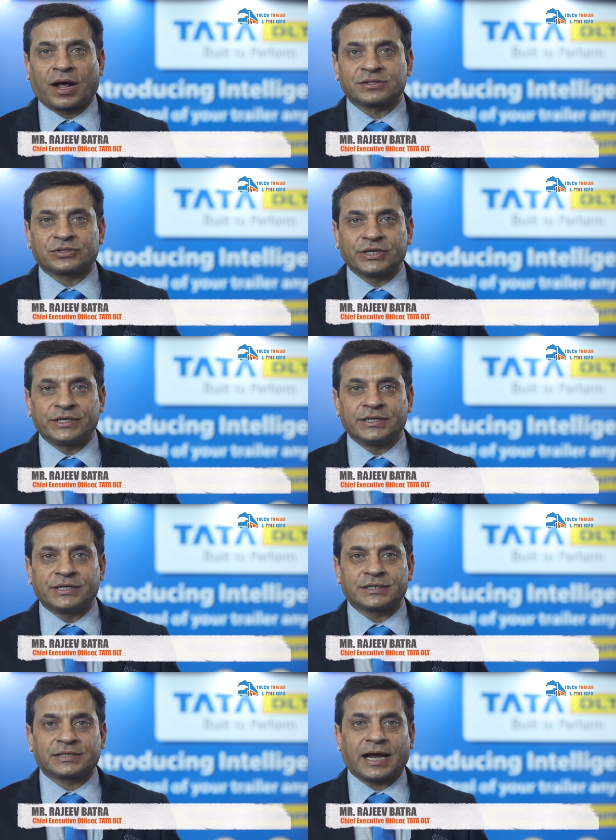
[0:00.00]
last 3
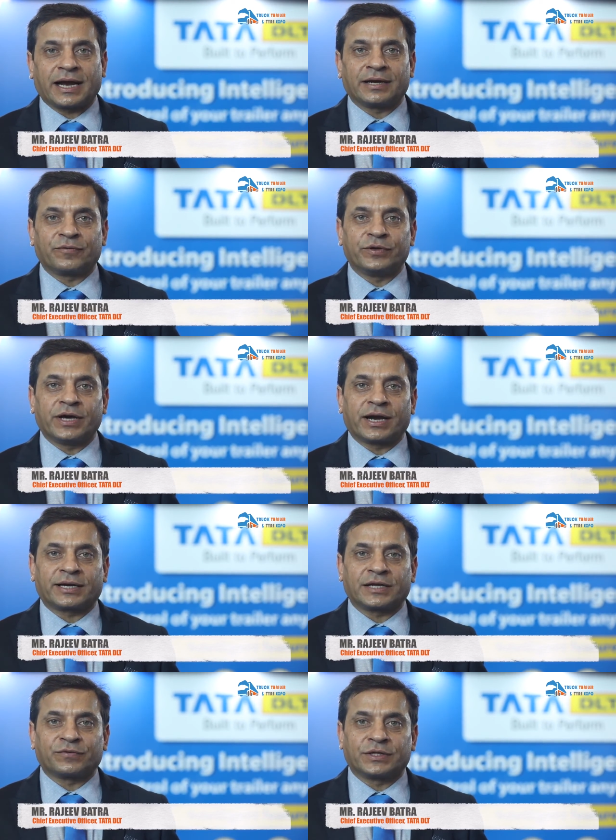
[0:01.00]
years and we are
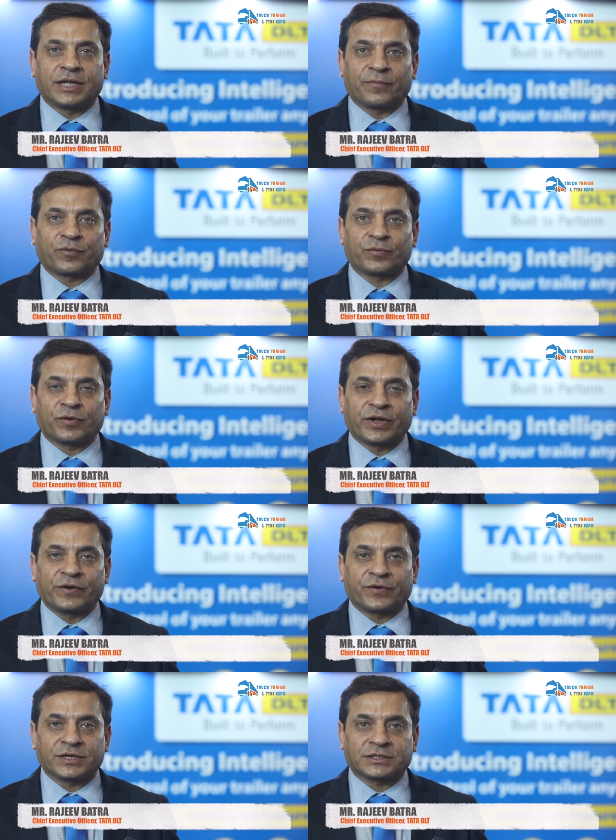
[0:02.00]
attached with them from the
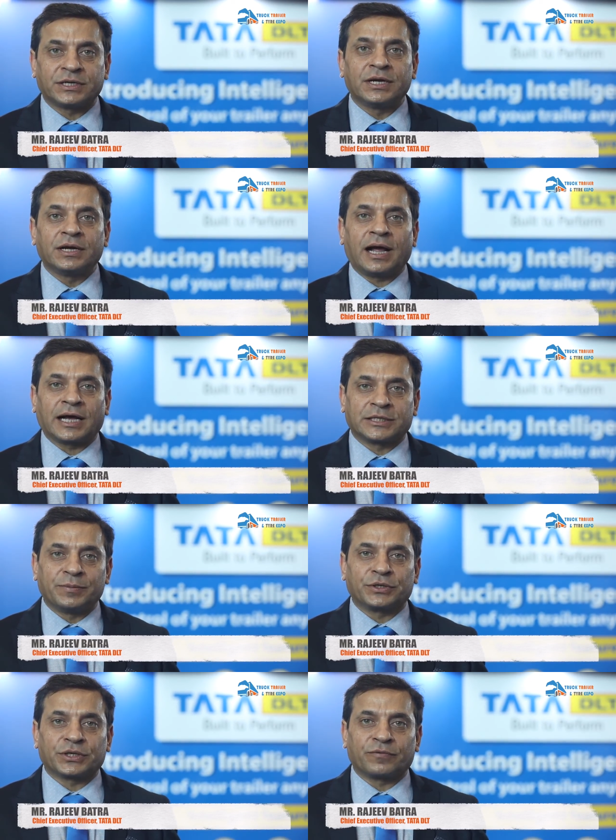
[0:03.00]
very first
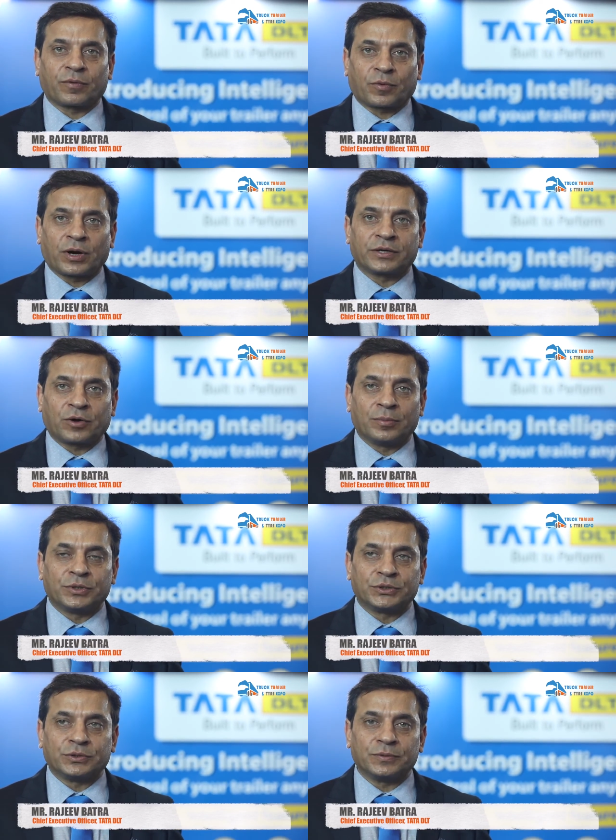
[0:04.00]
exhibition from
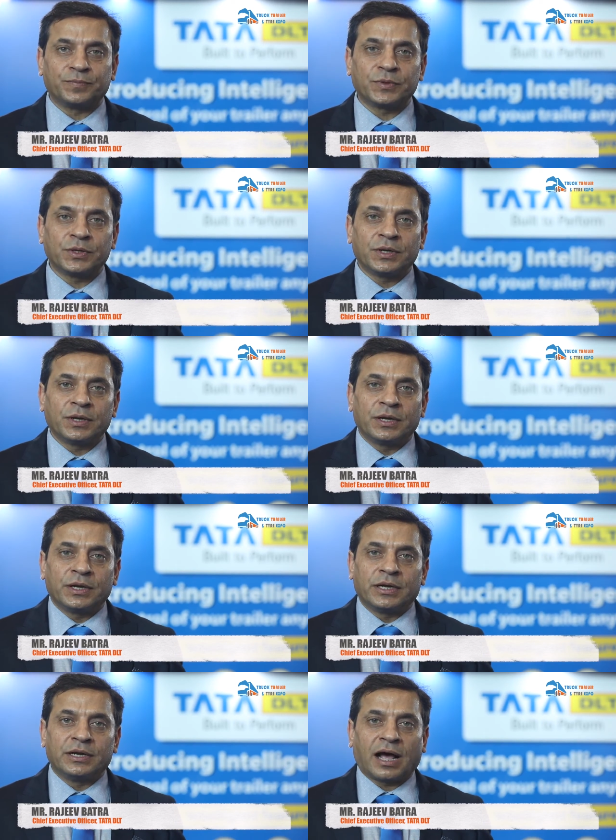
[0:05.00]
Coimbatore.
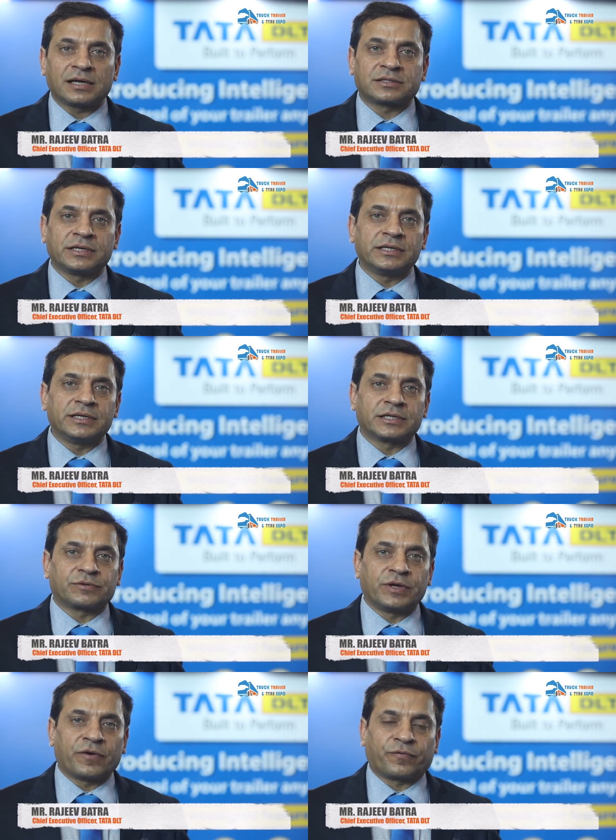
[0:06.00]
In last 3
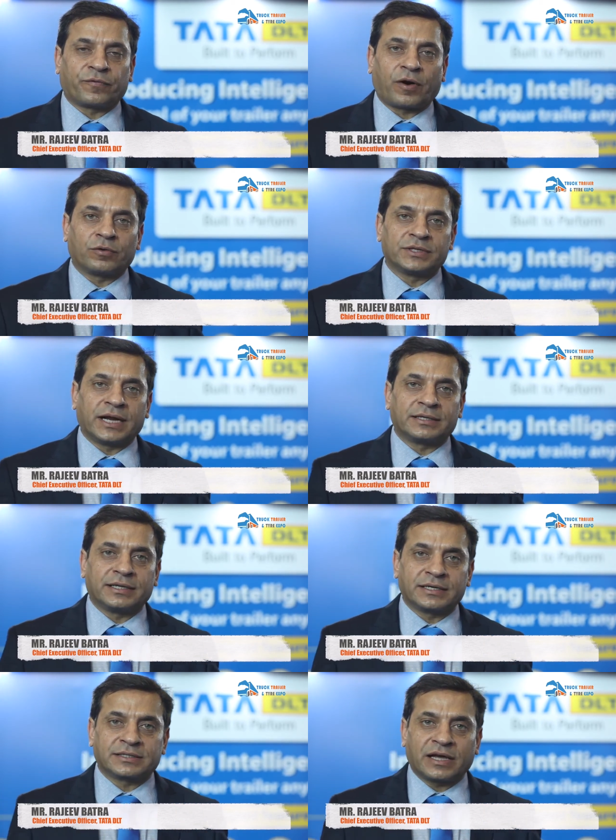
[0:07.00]
years, we have found that
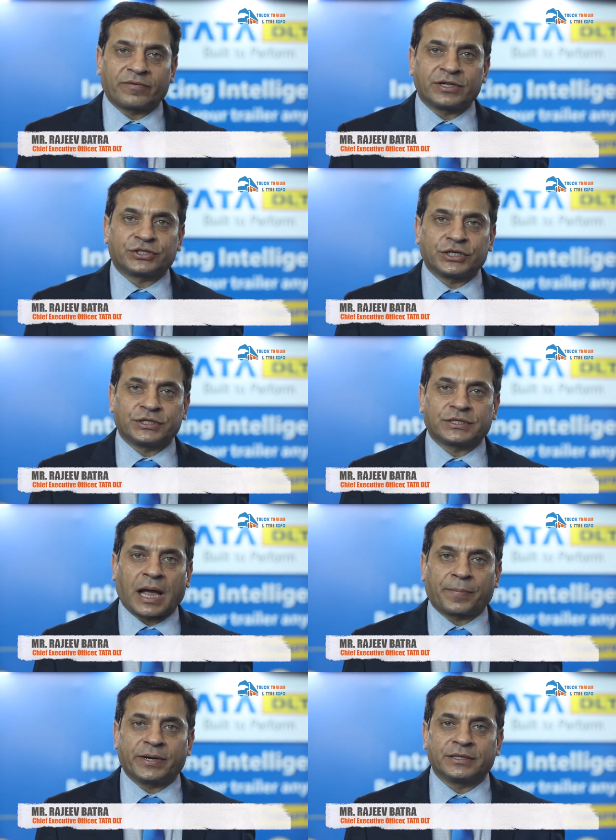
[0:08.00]
there are several changes
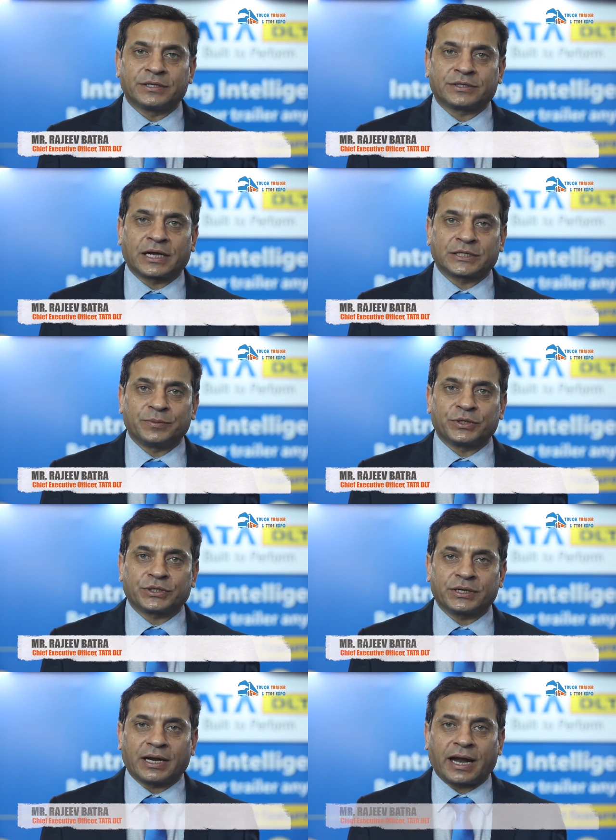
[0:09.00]
happened in this
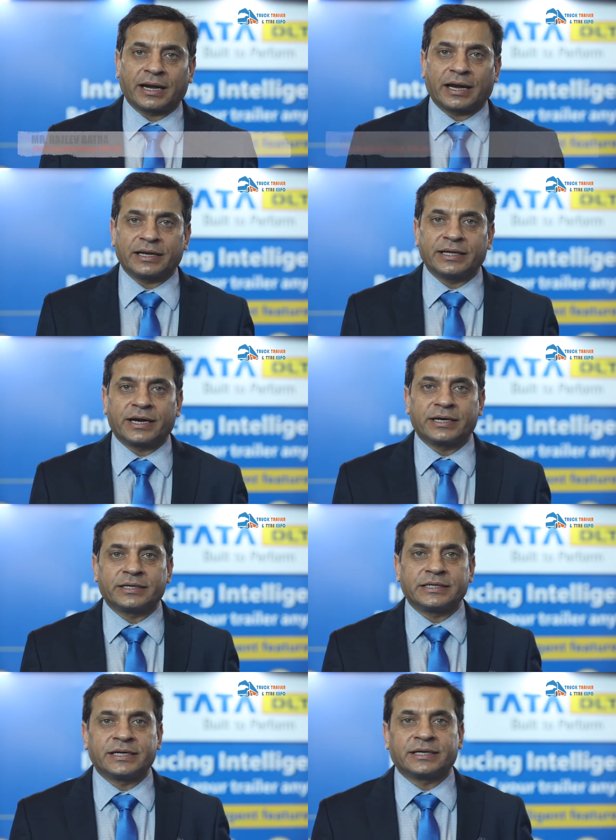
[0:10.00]
exhibition, and year
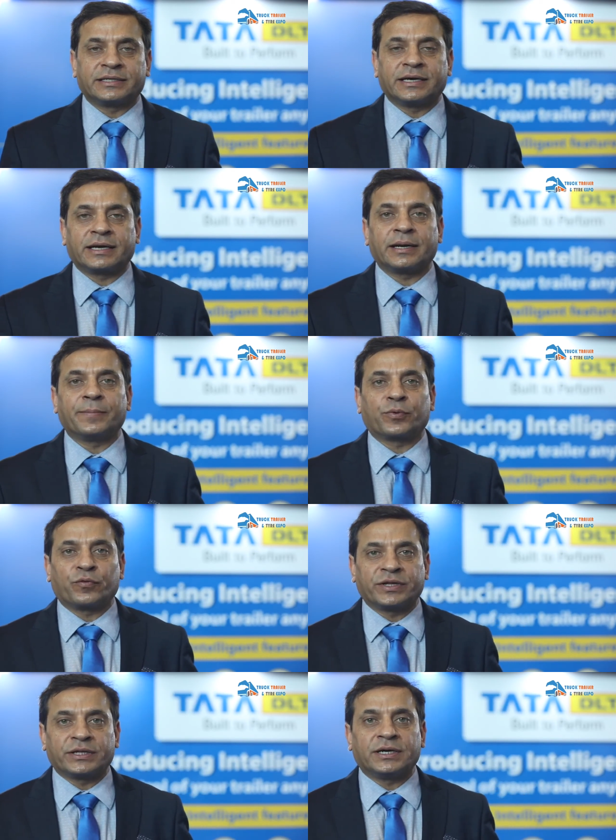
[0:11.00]
on year they are
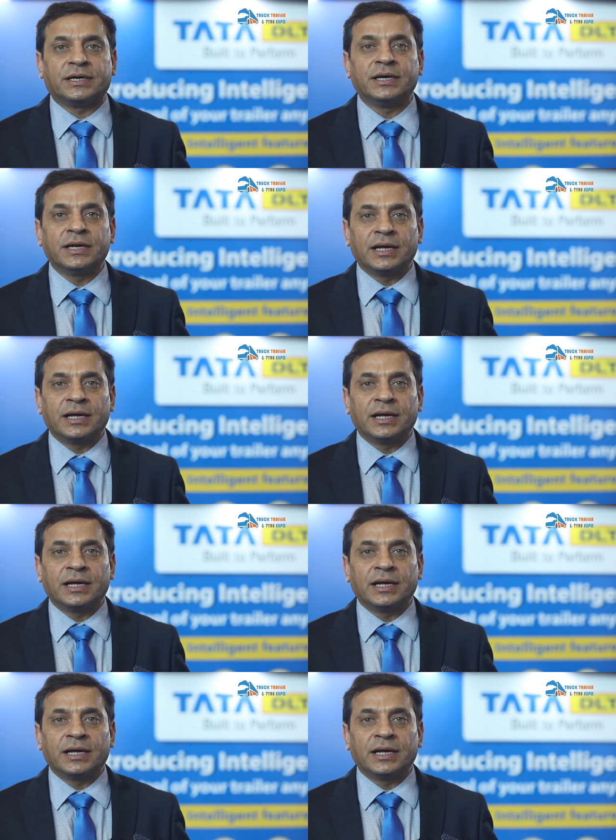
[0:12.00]
improving the